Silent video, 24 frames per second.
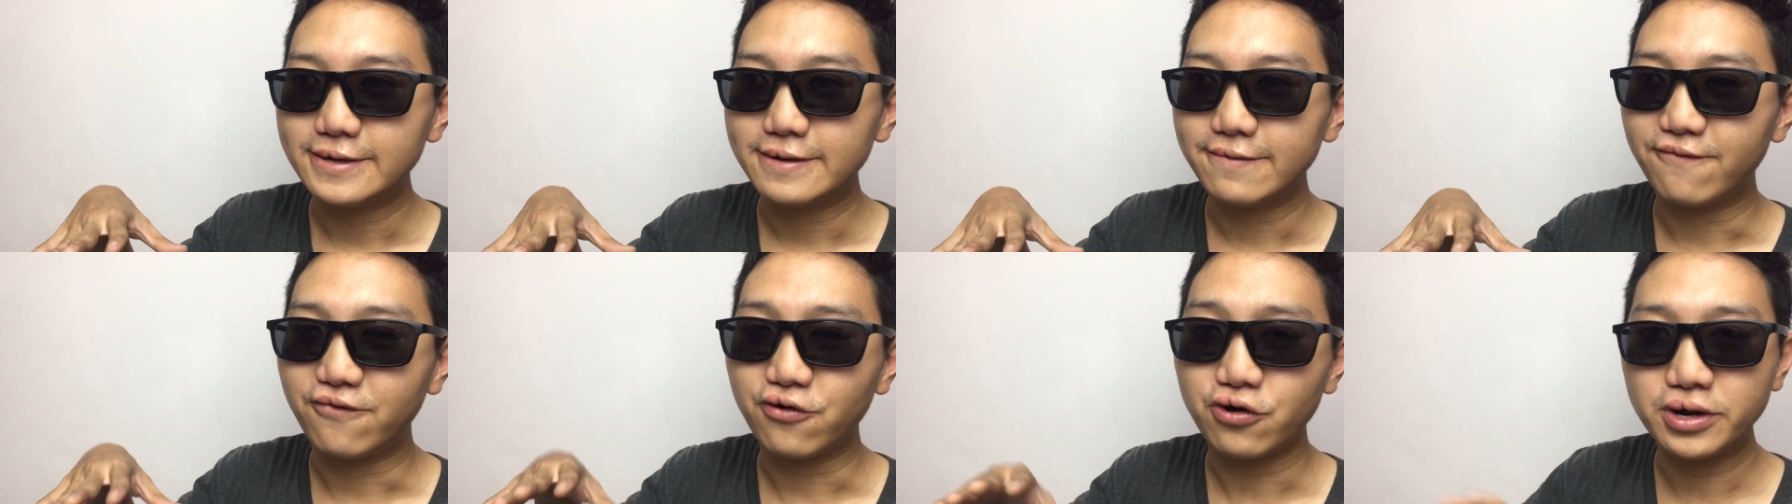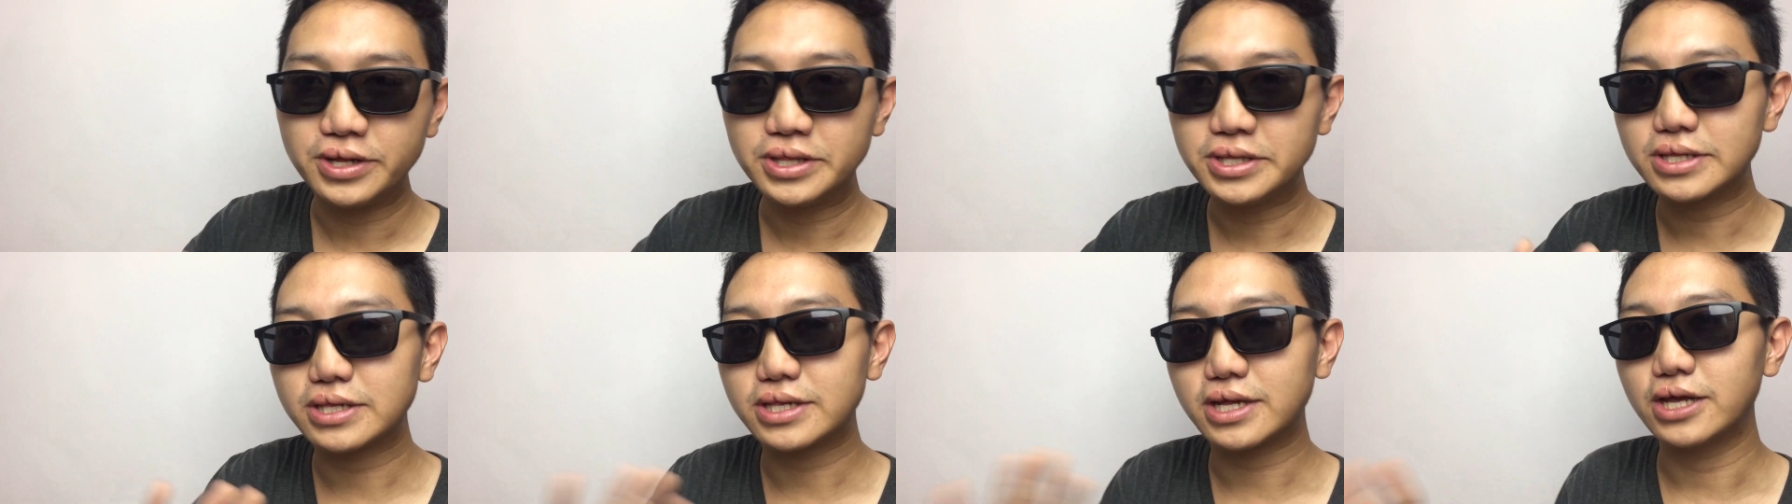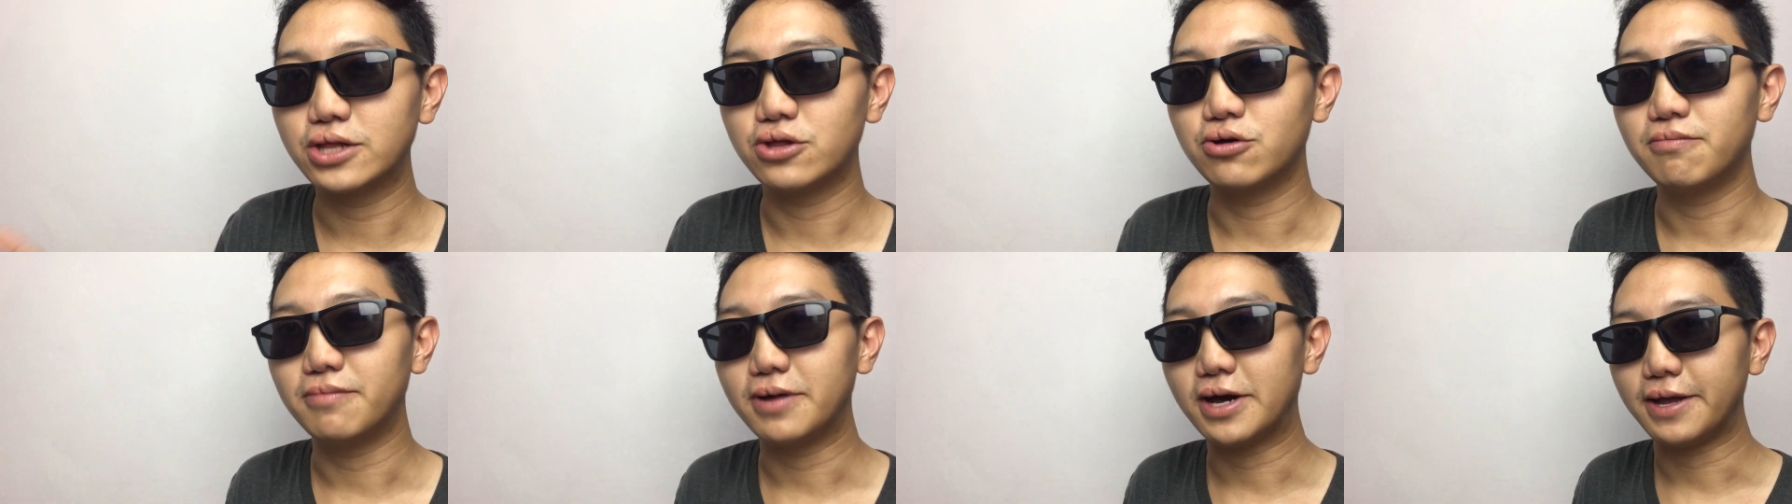foreigners
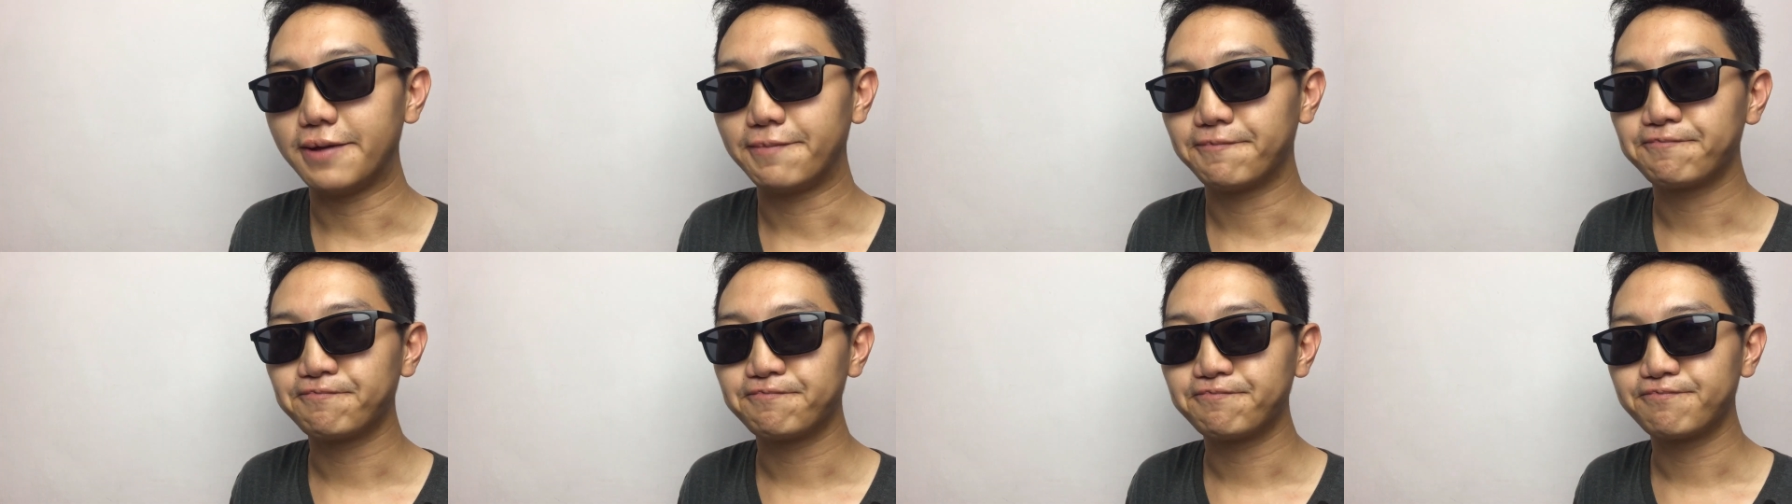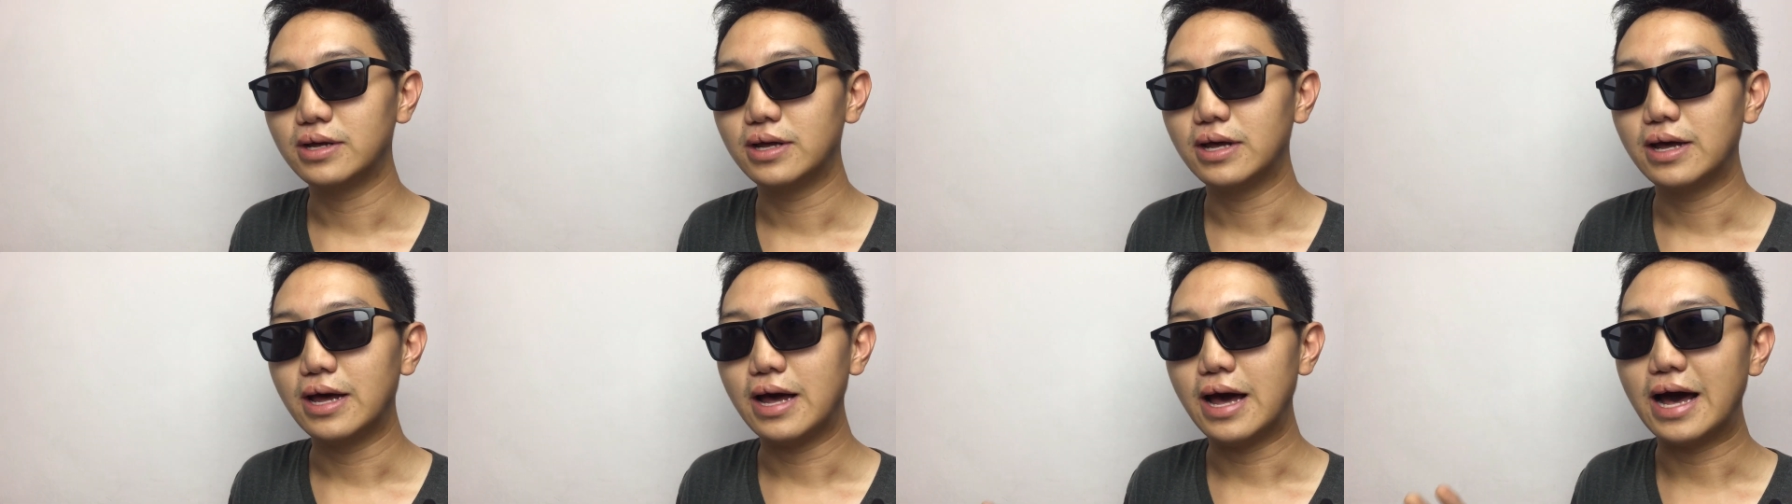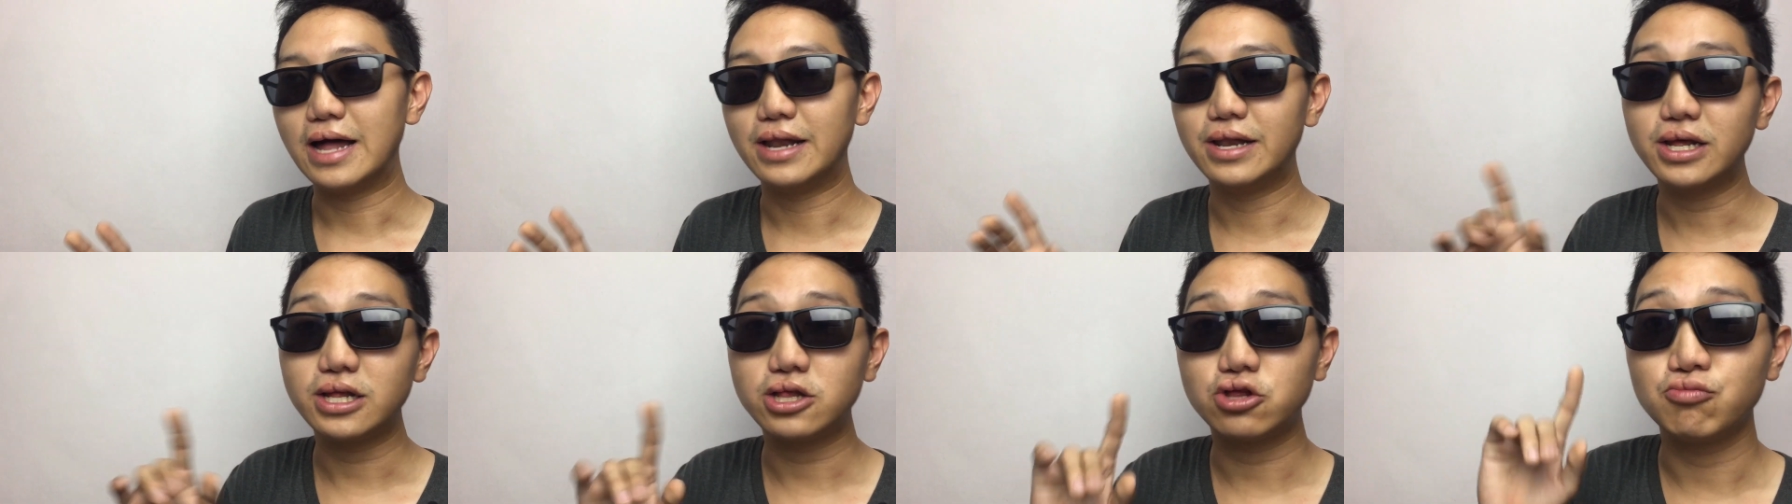cannot buy
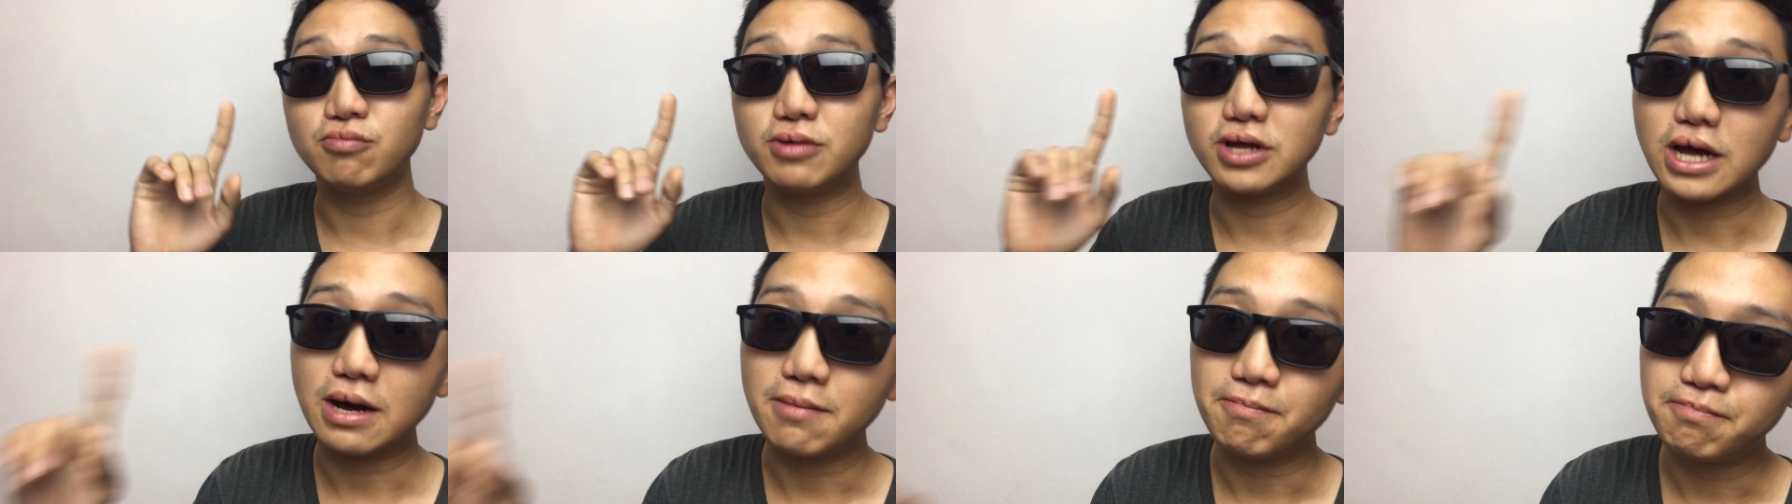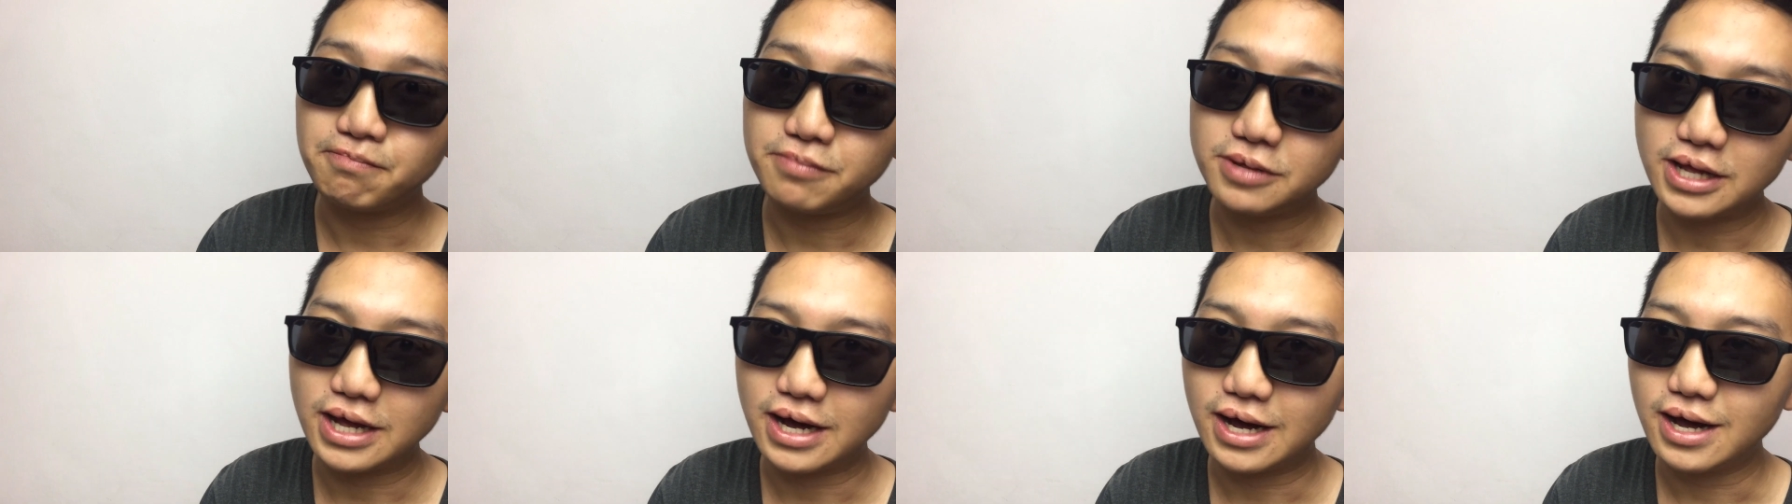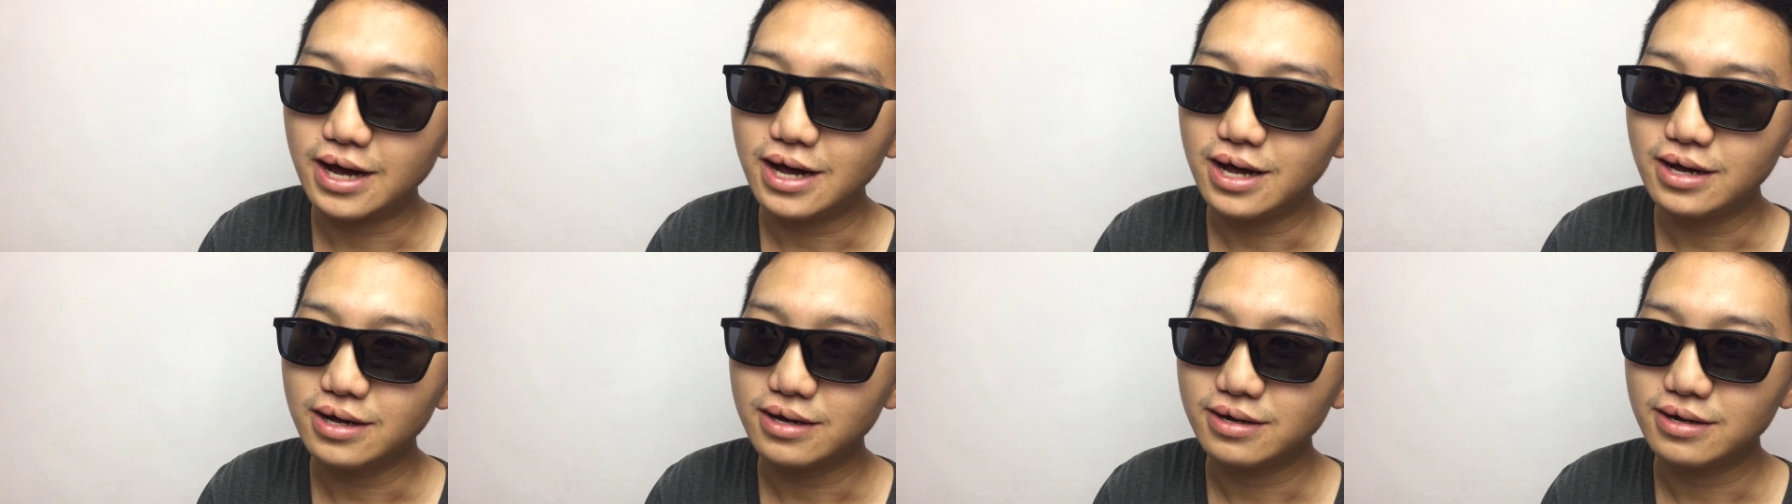unless you become PR.